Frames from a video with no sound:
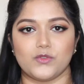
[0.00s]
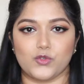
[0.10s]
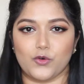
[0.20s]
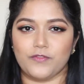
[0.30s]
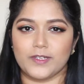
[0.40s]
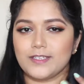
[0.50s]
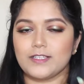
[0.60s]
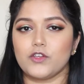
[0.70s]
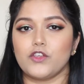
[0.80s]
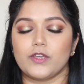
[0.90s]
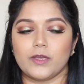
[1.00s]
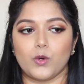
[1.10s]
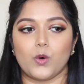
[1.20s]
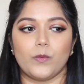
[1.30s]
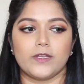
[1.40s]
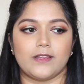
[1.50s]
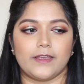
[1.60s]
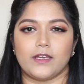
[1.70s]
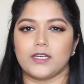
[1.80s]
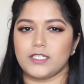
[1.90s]
So for this look you can go with
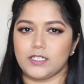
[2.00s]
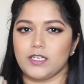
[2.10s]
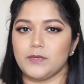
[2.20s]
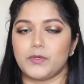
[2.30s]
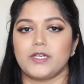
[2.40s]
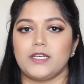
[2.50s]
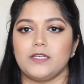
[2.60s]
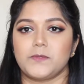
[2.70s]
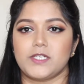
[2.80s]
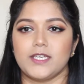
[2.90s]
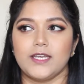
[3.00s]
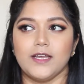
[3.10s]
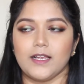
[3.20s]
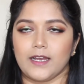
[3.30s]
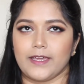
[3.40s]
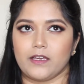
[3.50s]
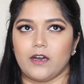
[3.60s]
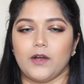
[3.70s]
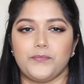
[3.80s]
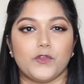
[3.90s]
like a deep red lipstick, like
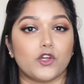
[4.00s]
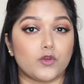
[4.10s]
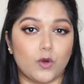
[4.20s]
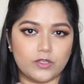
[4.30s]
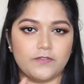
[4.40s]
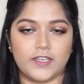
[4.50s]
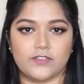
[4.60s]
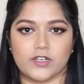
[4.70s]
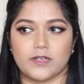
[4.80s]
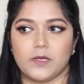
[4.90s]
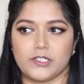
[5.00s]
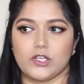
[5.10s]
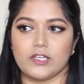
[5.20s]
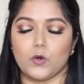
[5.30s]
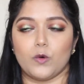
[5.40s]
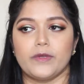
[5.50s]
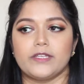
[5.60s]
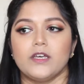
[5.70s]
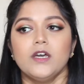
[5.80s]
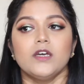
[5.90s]
not on the face red, but you can go
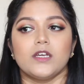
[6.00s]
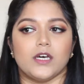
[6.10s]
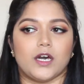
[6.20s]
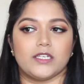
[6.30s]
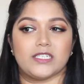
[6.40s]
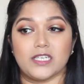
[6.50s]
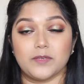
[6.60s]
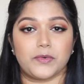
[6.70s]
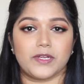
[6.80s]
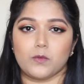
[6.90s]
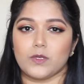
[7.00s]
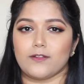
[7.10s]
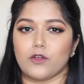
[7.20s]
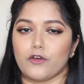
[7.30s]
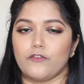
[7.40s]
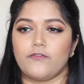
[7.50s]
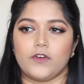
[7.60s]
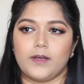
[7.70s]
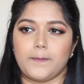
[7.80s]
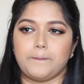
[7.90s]
with a deep red with a lot
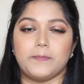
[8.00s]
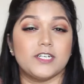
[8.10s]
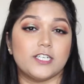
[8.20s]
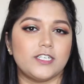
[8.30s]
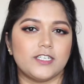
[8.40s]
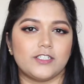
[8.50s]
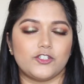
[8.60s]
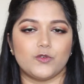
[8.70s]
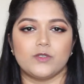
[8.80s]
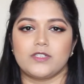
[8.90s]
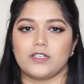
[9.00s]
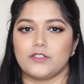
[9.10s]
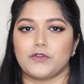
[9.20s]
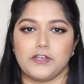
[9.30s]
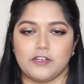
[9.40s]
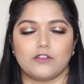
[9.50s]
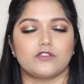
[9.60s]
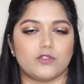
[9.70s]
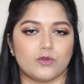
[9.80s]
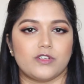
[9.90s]
of burgundy undertones. That is going to
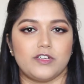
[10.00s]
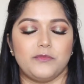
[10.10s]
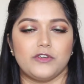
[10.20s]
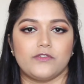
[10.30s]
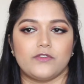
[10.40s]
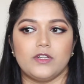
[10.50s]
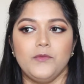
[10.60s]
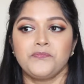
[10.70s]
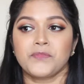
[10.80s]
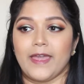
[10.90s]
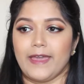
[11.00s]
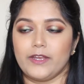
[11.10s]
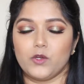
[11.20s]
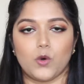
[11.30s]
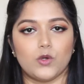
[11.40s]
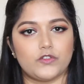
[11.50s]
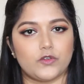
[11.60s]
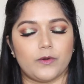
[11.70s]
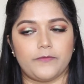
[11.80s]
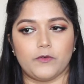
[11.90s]
look totally beautiful. And
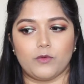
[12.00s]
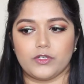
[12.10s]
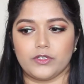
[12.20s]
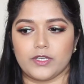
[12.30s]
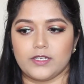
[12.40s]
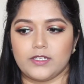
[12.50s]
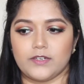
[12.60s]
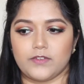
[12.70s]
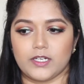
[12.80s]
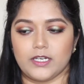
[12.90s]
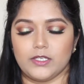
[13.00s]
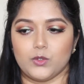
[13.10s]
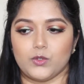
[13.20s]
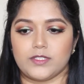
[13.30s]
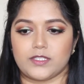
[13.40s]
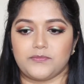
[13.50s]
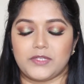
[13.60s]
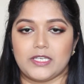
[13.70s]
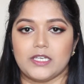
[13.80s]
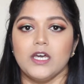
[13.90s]
also if you want, you can definitely use
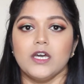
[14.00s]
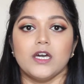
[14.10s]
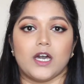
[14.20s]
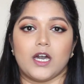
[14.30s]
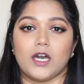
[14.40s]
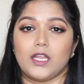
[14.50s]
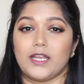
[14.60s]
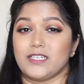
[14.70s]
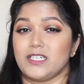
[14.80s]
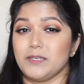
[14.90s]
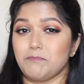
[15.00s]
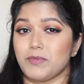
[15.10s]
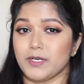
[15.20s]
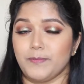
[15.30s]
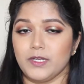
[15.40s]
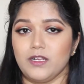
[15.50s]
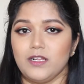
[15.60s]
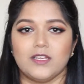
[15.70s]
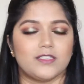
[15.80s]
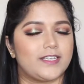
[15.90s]
something like deep purple.
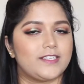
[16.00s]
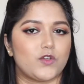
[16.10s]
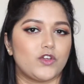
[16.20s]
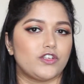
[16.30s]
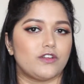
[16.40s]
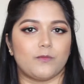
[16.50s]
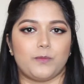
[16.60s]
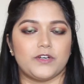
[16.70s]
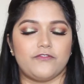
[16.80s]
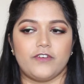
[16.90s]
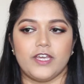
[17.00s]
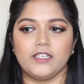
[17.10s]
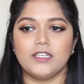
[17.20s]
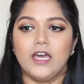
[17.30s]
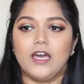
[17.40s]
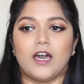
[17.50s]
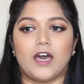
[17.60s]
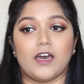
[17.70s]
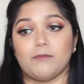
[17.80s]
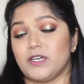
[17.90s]
That is going to look perfect.
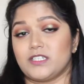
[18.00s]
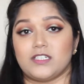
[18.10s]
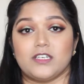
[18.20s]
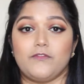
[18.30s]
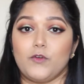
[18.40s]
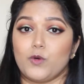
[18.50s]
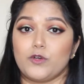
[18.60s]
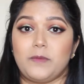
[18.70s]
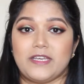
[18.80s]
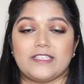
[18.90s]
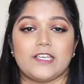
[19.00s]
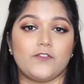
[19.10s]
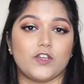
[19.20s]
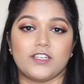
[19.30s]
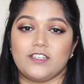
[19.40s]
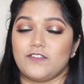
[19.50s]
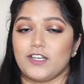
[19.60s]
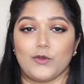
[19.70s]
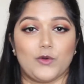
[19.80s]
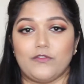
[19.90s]
But if you want to play safe, you can
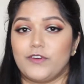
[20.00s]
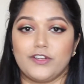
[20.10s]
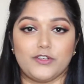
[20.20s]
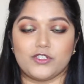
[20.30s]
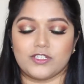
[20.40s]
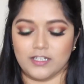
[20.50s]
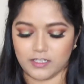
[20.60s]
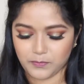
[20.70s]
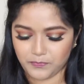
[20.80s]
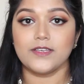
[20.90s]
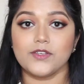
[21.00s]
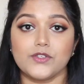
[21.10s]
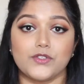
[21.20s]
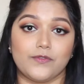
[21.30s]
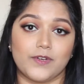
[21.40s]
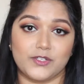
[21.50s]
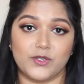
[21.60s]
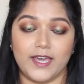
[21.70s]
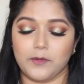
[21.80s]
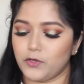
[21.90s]
definitely go for a neutral lip. So for
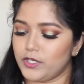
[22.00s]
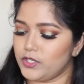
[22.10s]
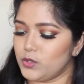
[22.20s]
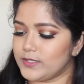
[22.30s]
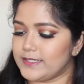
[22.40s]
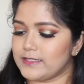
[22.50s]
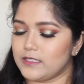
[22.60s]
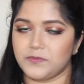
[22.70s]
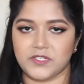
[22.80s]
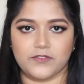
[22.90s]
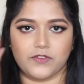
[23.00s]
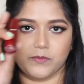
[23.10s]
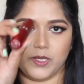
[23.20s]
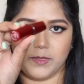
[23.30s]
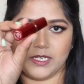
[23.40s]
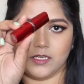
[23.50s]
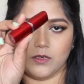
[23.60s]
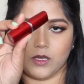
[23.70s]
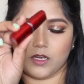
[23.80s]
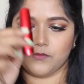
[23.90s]
today, I'm going to use this lipstick from
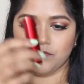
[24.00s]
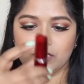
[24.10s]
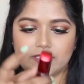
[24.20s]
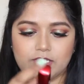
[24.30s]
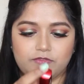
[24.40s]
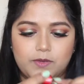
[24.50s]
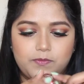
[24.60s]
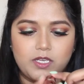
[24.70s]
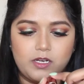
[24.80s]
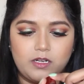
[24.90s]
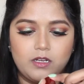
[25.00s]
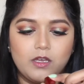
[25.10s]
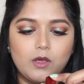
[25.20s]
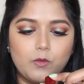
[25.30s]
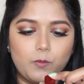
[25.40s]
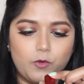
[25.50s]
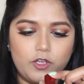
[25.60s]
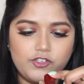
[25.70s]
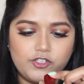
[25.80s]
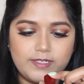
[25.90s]
Maybelline. This is from their
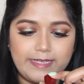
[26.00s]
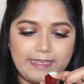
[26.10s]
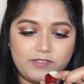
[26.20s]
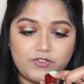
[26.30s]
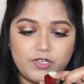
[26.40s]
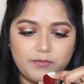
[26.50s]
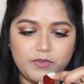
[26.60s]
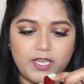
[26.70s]
Moisture Extreme